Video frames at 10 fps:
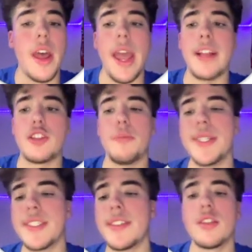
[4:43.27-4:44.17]
And so
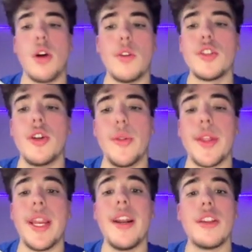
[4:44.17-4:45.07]
businesses also know that they
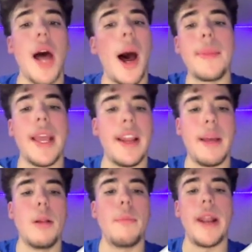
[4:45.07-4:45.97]
need to adopt and
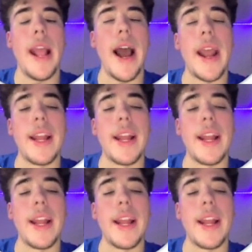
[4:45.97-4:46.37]
implement AI into